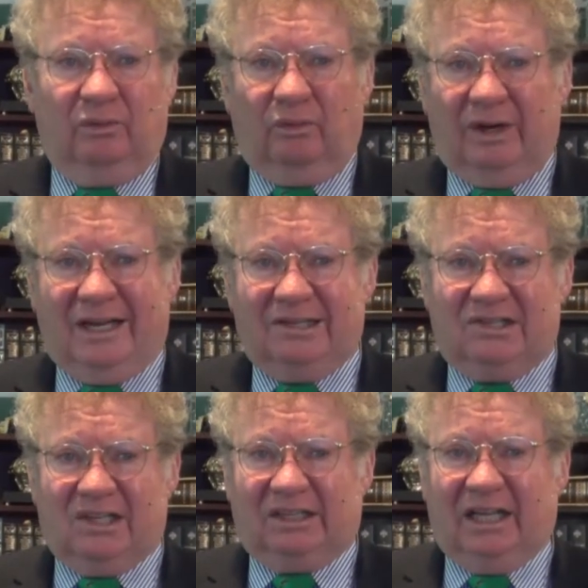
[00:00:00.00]

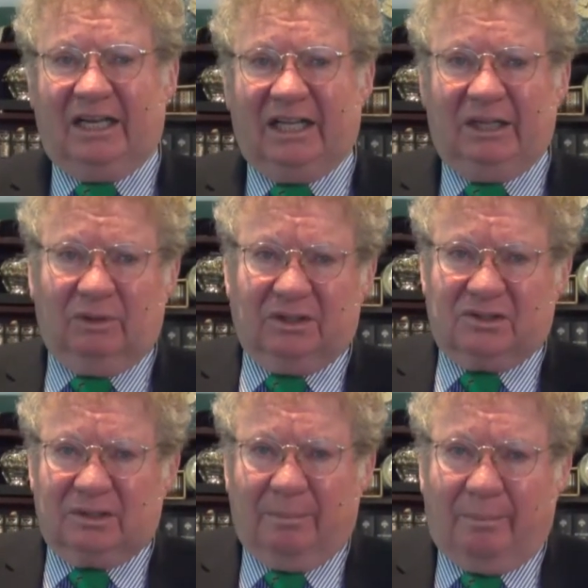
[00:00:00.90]
reads it that he
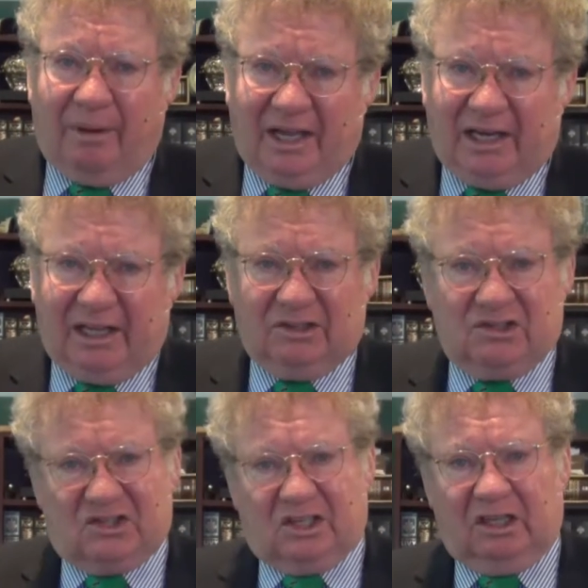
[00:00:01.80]
was mighty in
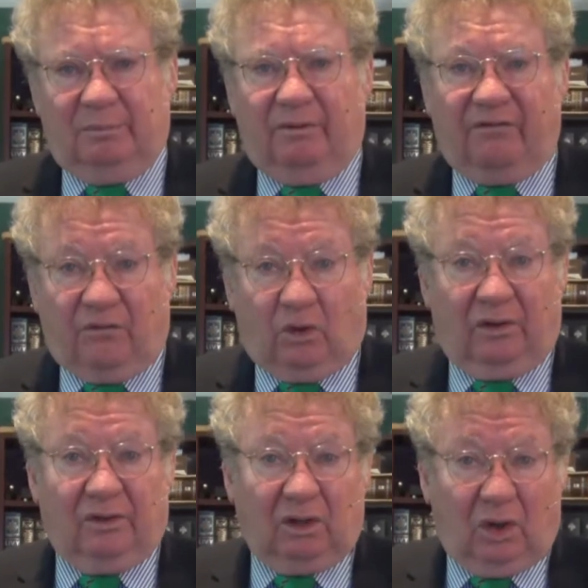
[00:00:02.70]
sin before
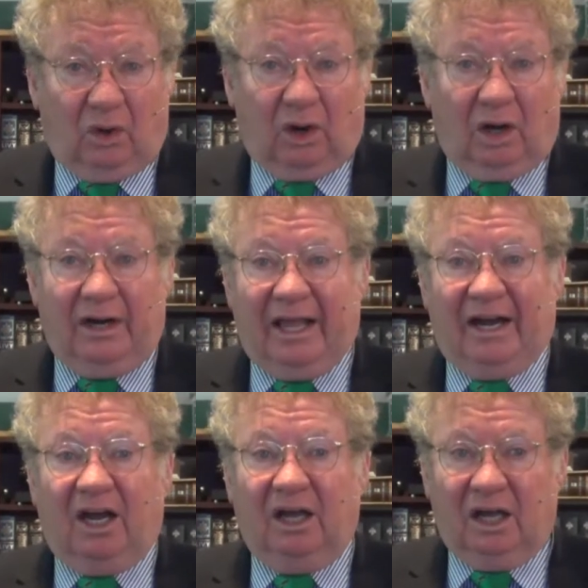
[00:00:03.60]
the Lord
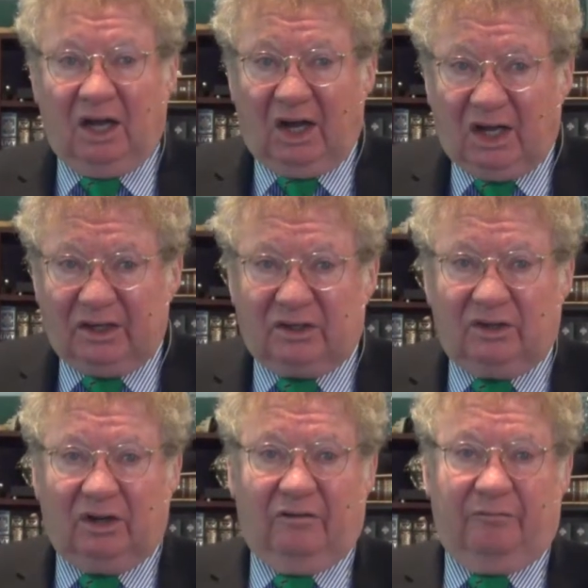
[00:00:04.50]
and a
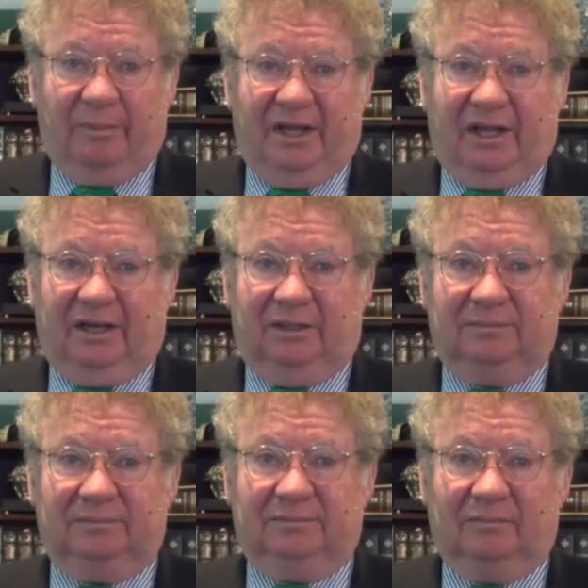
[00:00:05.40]
hunter of men,
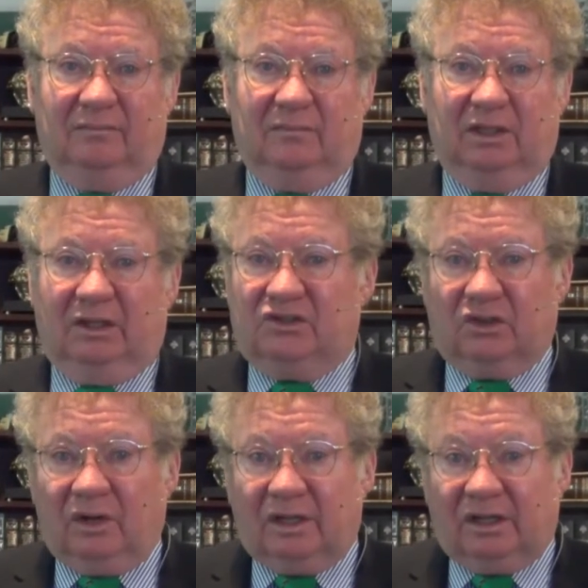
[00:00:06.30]

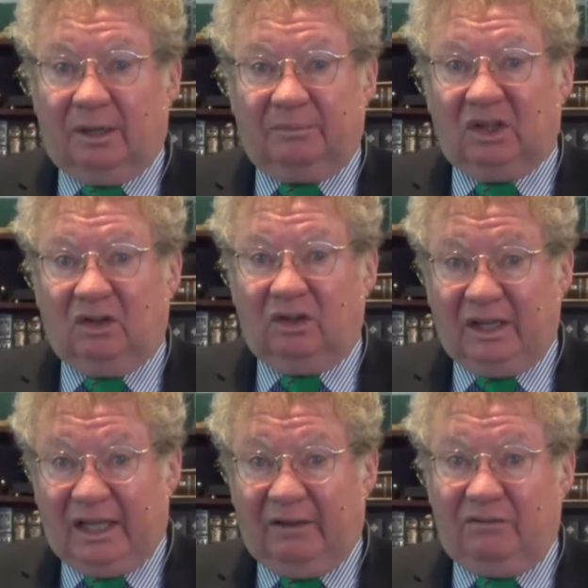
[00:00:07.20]
exhorting them to
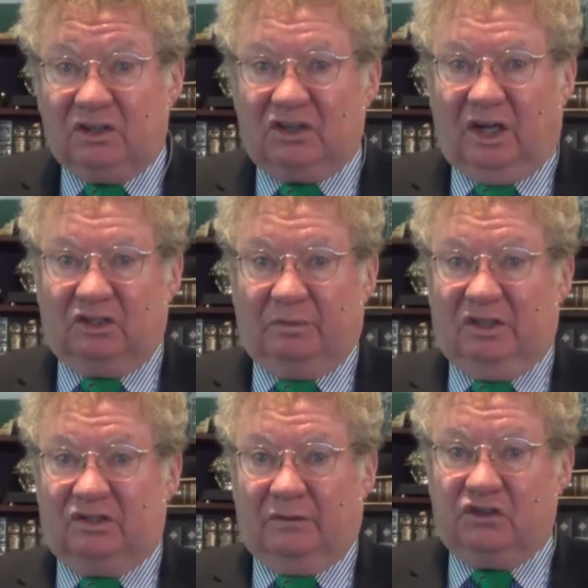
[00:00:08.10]
leave the
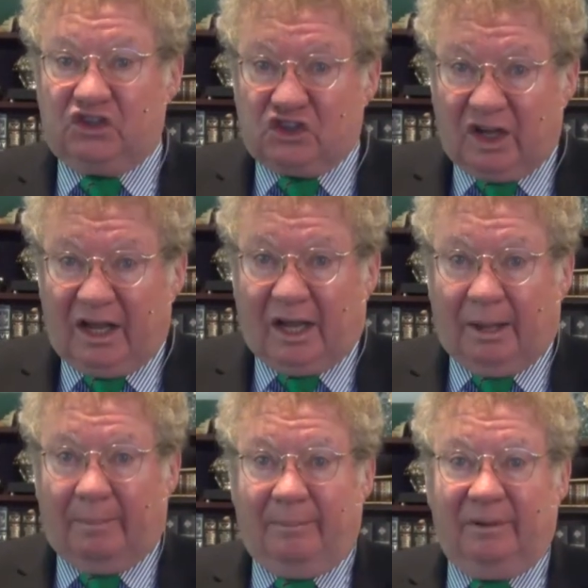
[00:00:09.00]
judgments of
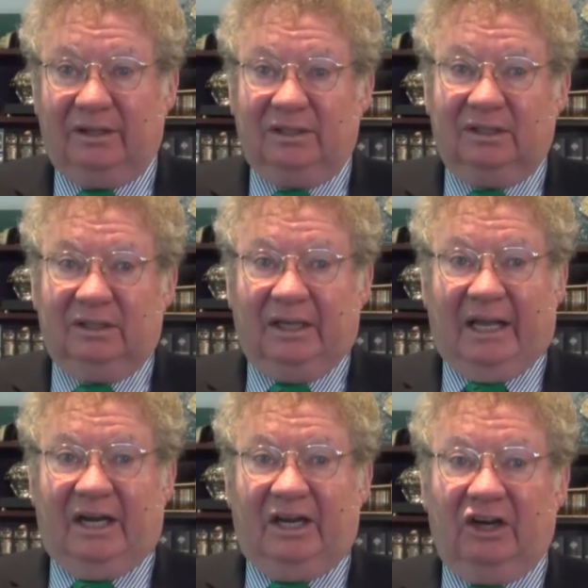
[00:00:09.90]
Shem
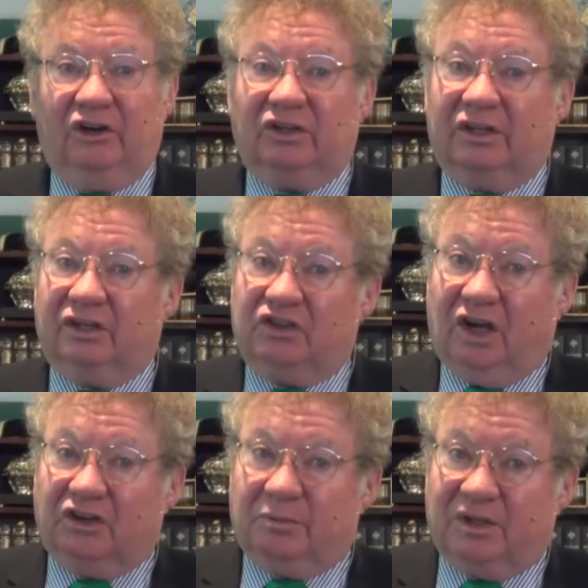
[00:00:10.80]
and adhere to the
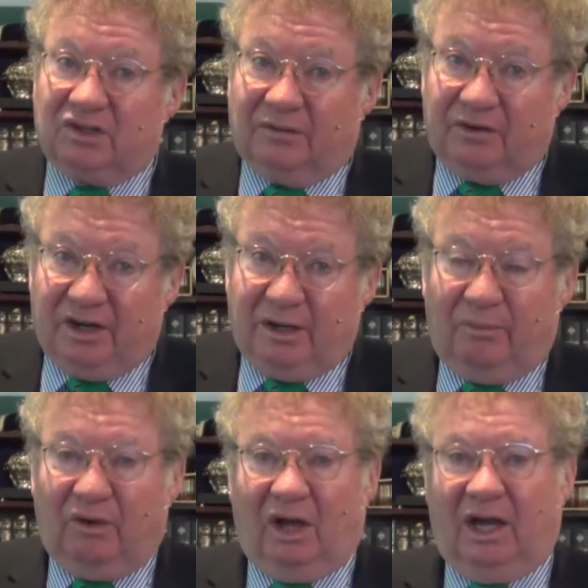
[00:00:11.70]
judgments of
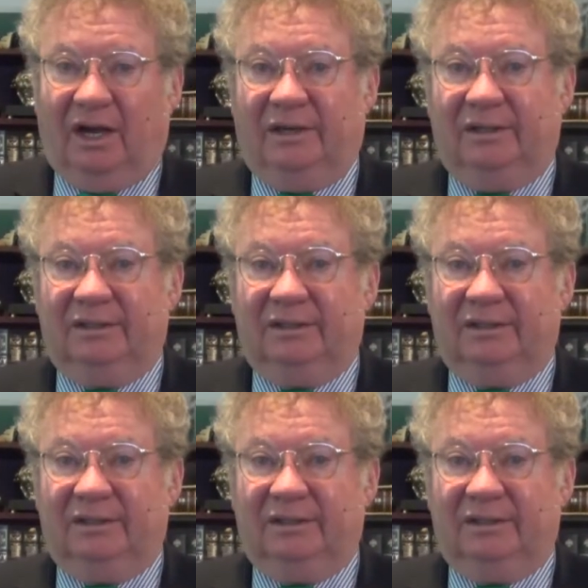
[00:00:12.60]
Nimrod.